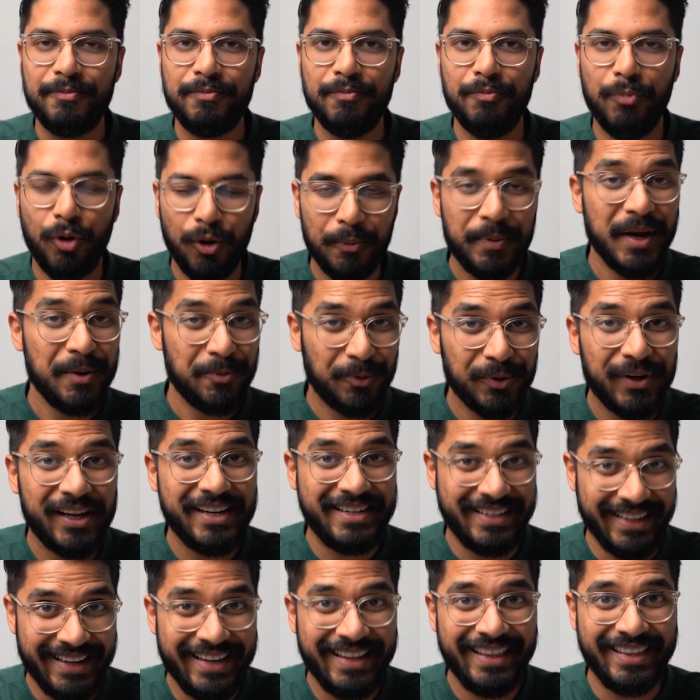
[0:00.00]
more people need
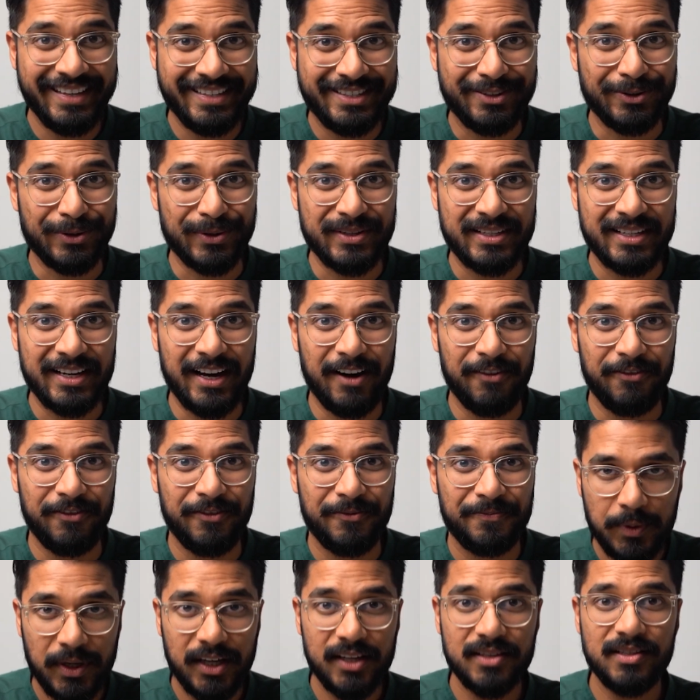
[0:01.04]
to hear this sort of stuff.
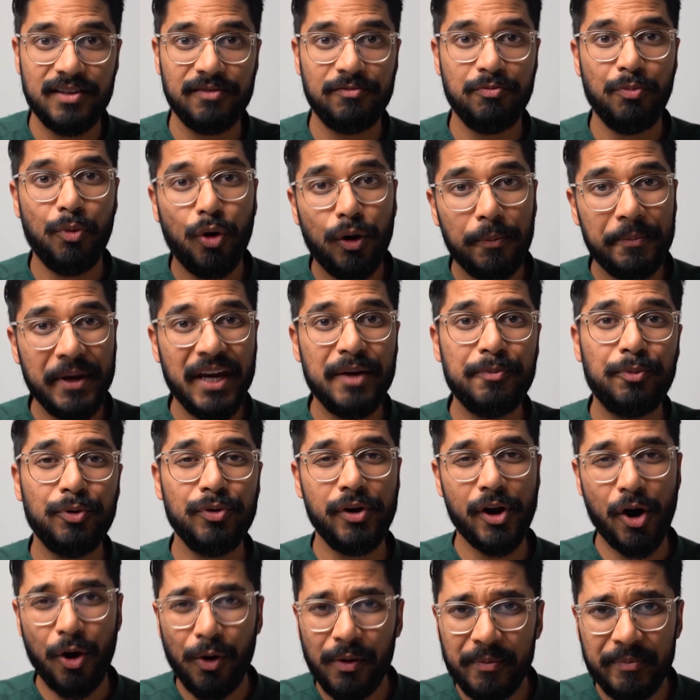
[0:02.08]
Because if more people
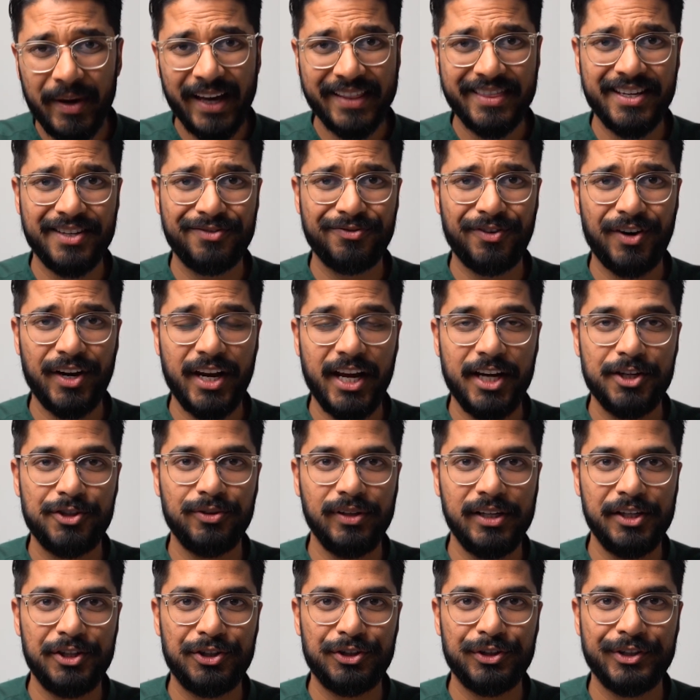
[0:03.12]
know about this financial
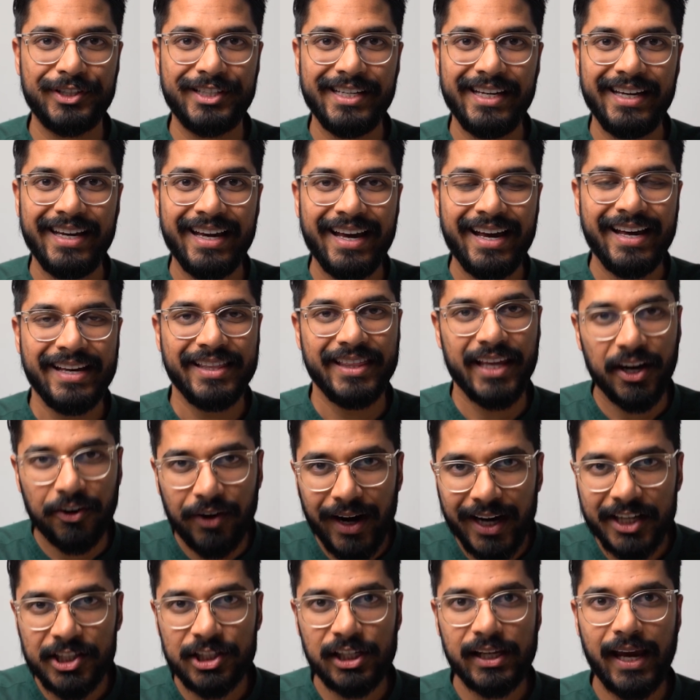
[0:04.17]
literacy, they're
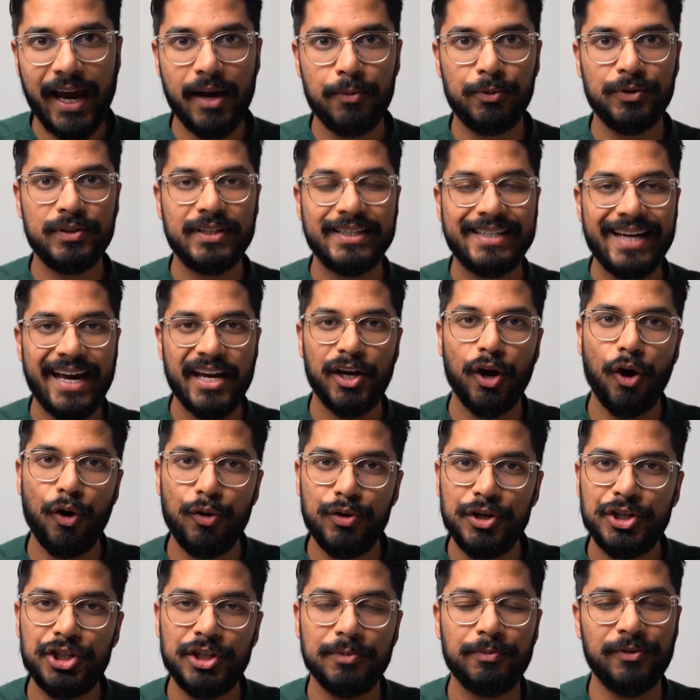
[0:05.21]
actually able to take
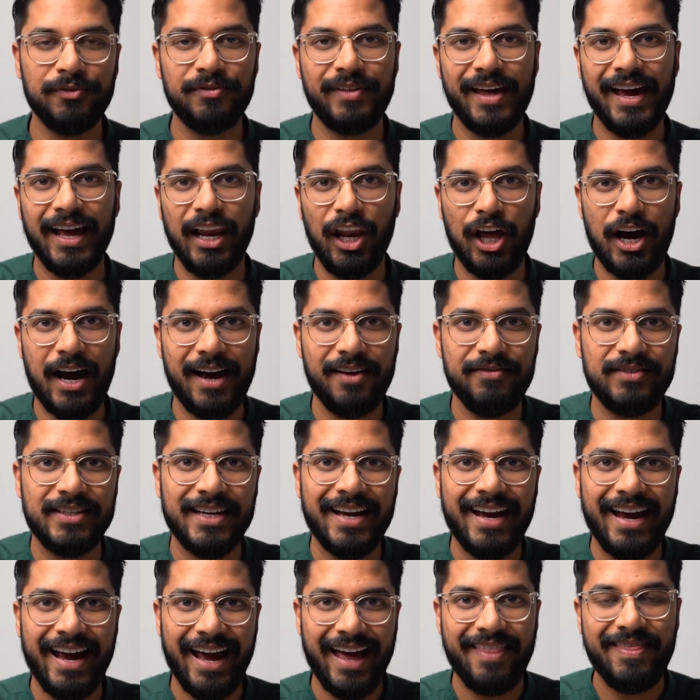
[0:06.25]
ownership of their lives
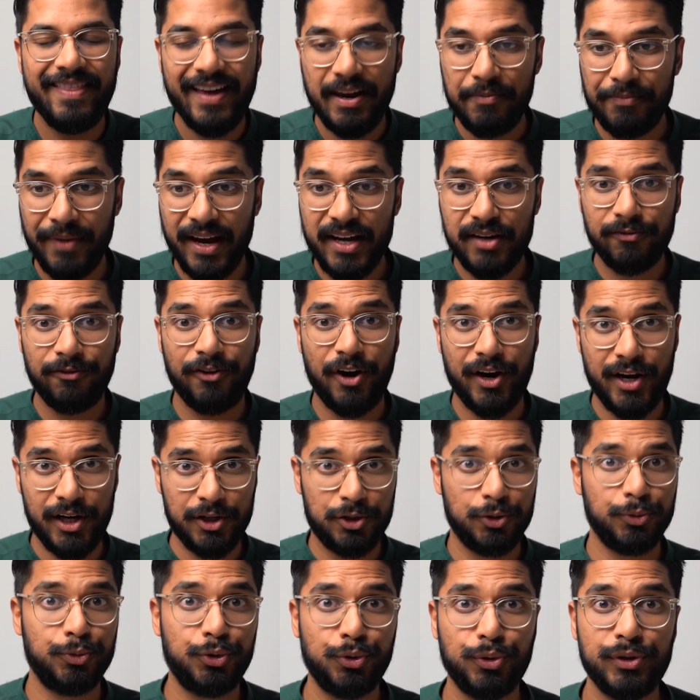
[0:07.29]
and then make
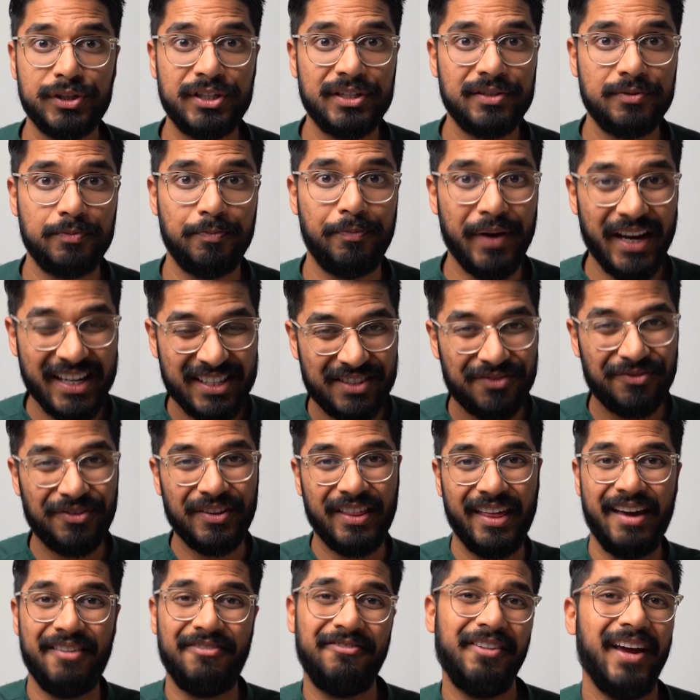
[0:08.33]
financial choices best for
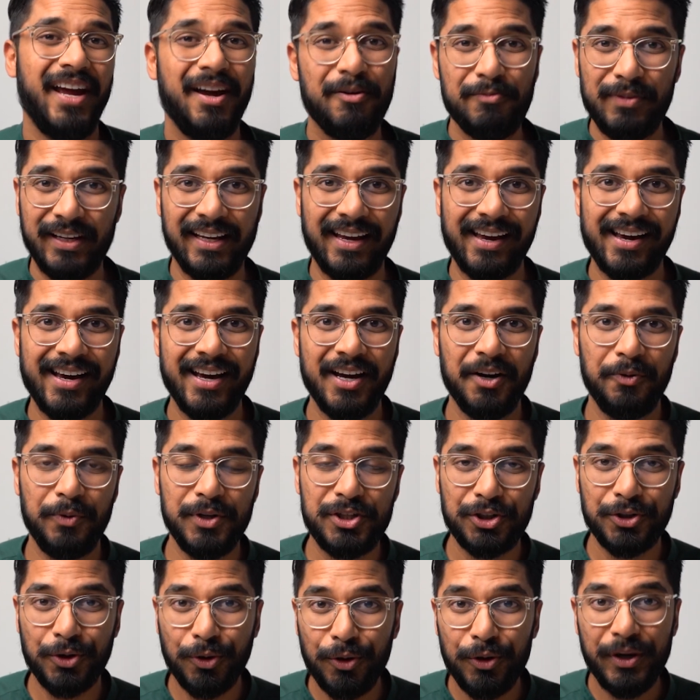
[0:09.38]
their family,
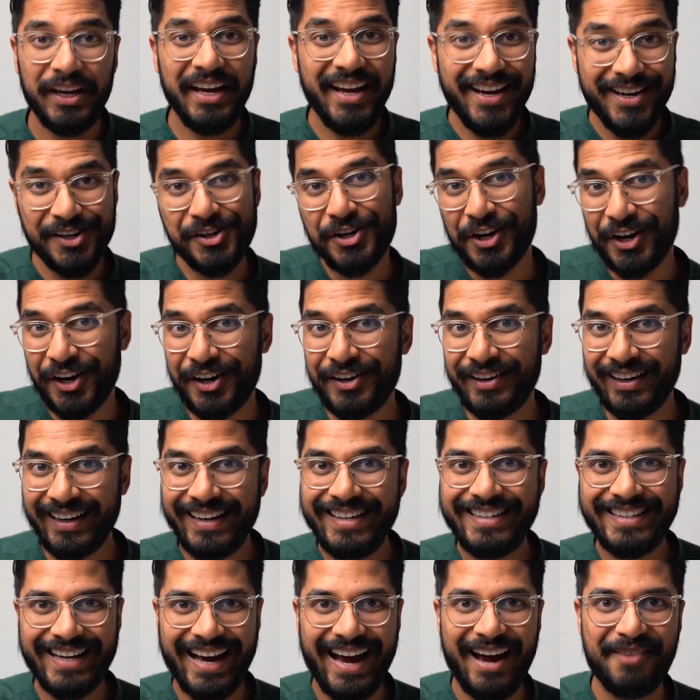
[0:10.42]
which could in turn
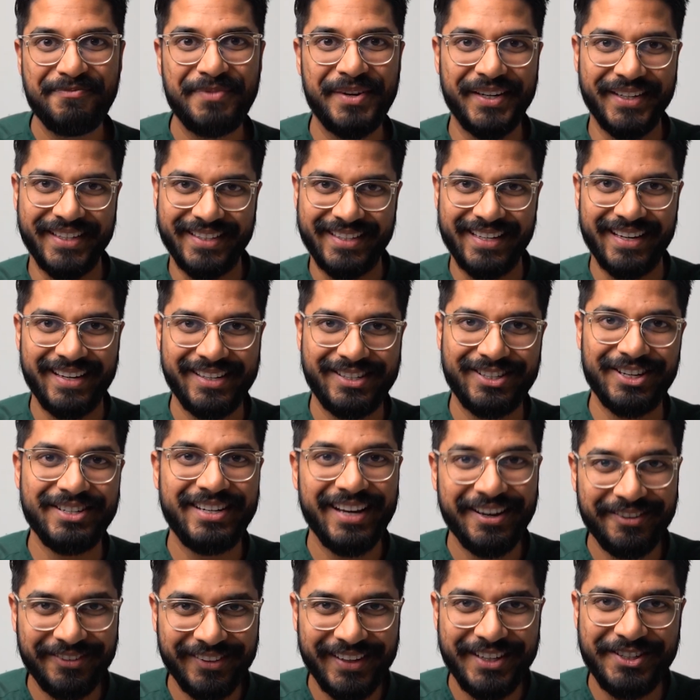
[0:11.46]
lead to happiness. So
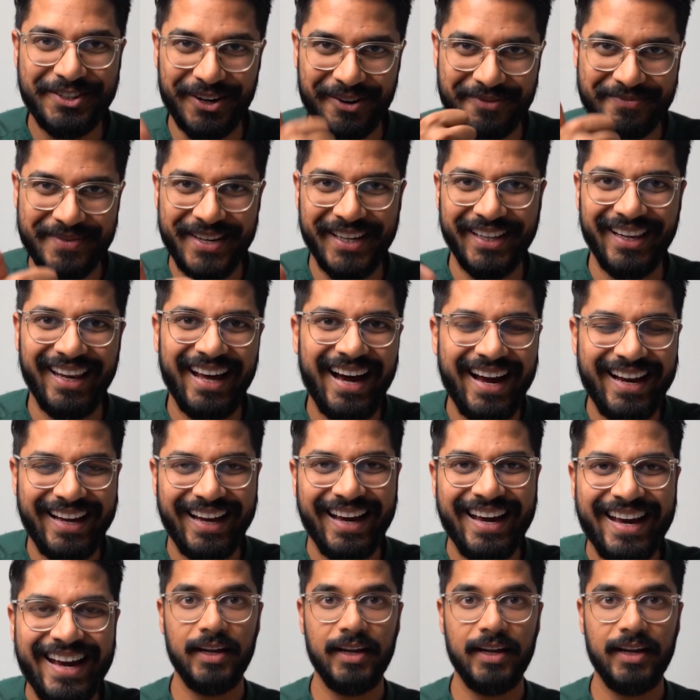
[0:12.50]
definitely drop me a like.